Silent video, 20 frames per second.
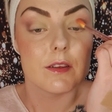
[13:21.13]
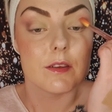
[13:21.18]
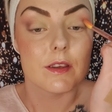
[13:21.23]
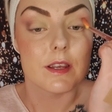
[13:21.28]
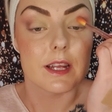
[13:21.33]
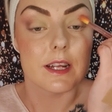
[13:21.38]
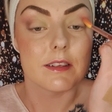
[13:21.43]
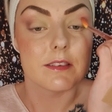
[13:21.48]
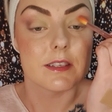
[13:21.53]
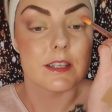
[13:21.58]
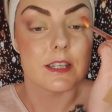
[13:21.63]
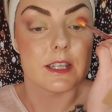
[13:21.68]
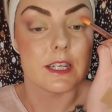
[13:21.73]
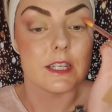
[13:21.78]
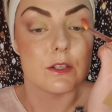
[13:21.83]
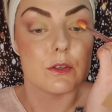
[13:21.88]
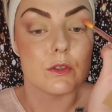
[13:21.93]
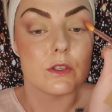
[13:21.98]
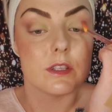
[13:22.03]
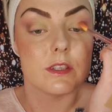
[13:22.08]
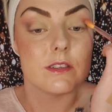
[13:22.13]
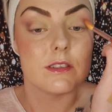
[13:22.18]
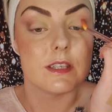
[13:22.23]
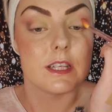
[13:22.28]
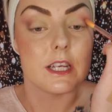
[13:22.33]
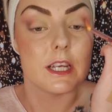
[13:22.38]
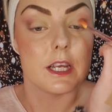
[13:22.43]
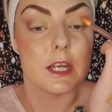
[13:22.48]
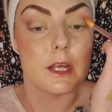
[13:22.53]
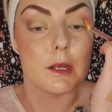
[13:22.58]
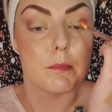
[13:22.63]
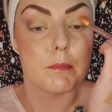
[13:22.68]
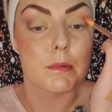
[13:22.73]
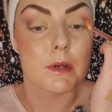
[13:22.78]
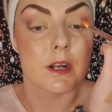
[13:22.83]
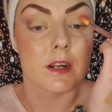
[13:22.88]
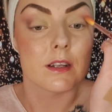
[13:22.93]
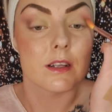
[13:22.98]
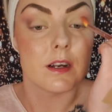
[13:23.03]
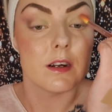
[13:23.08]
things that they do to stay
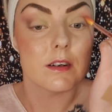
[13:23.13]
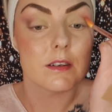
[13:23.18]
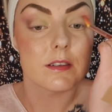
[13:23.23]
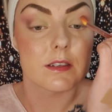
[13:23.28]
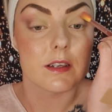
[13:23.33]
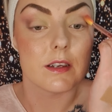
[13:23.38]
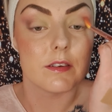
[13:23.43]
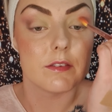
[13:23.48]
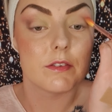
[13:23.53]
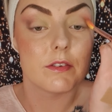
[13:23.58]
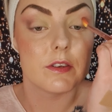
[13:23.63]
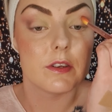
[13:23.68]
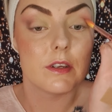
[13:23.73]
productive